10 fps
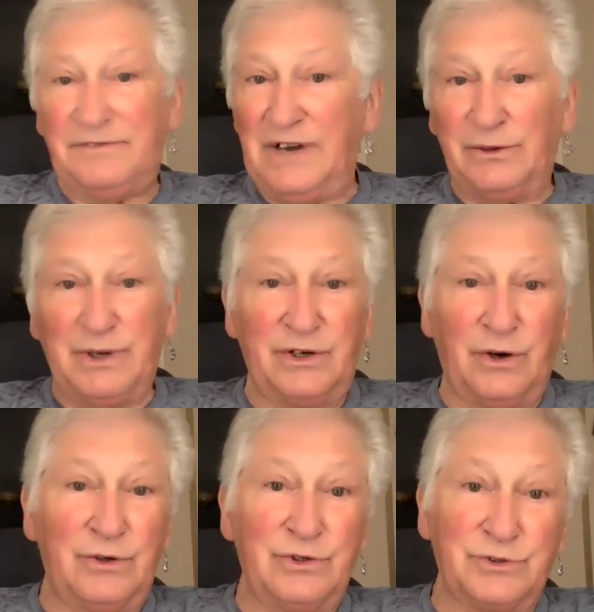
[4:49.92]
Following
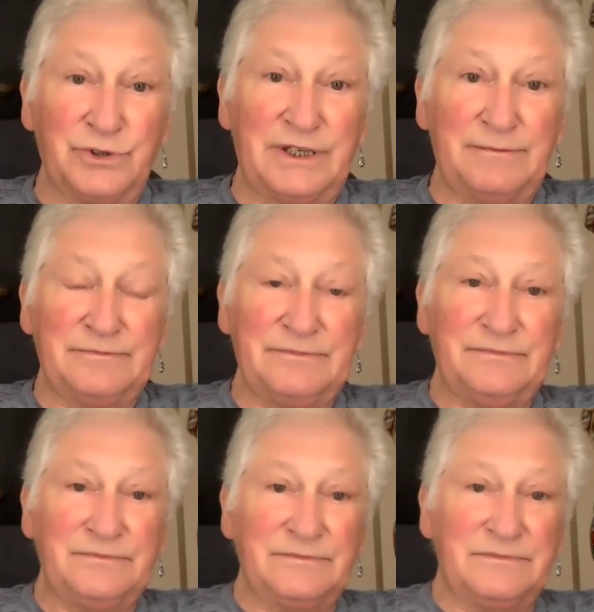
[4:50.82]
your own dream
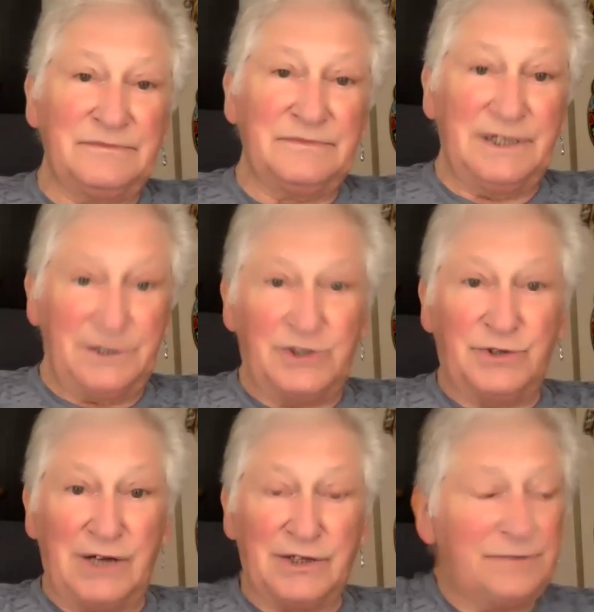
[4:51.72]
is a
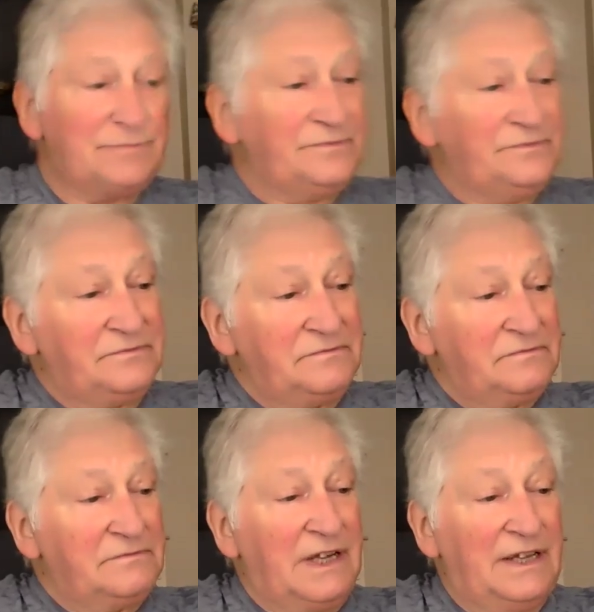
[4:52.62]
treasure.
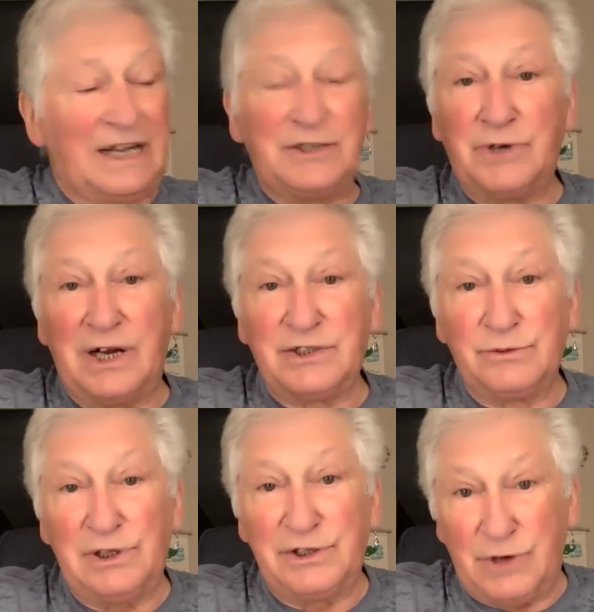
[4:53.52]
And that
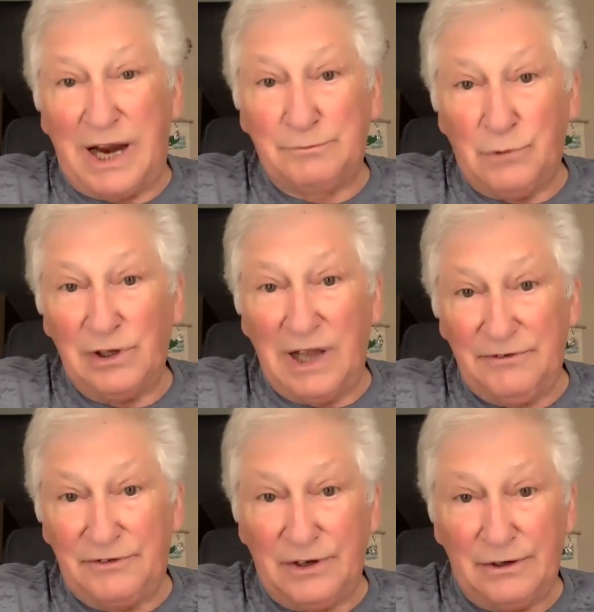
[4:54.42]
treasure will attract more
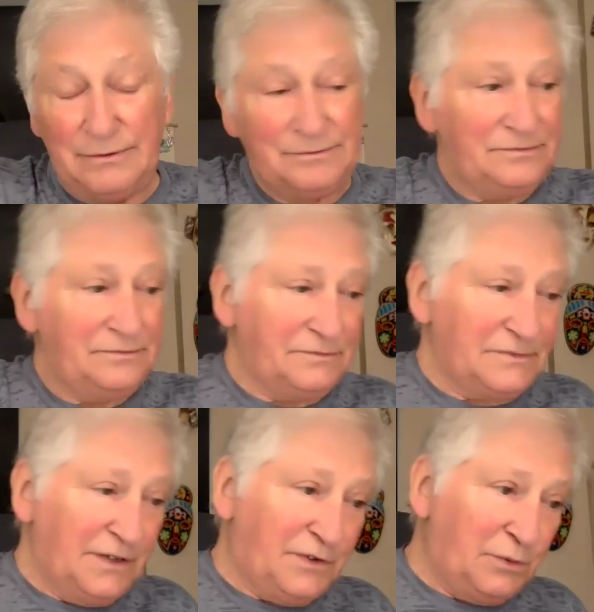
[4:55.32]
life to you
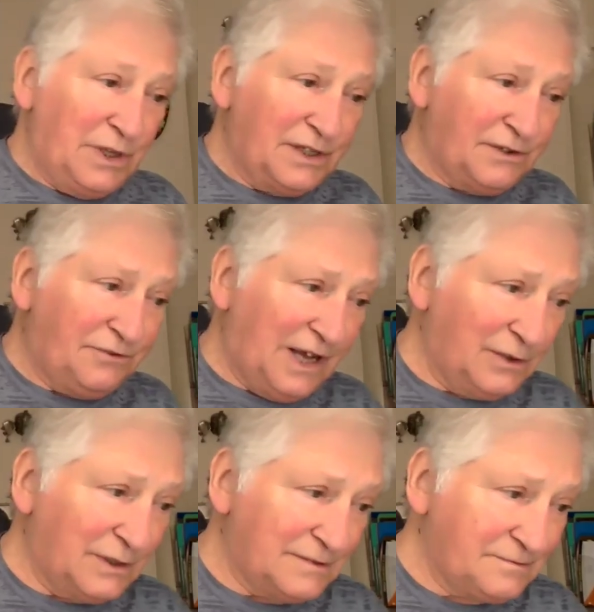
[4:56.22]
if you're willing to
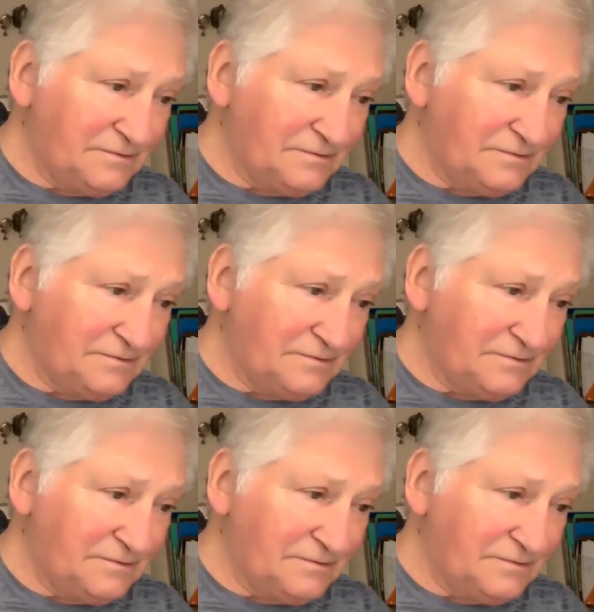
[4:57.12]
follow it.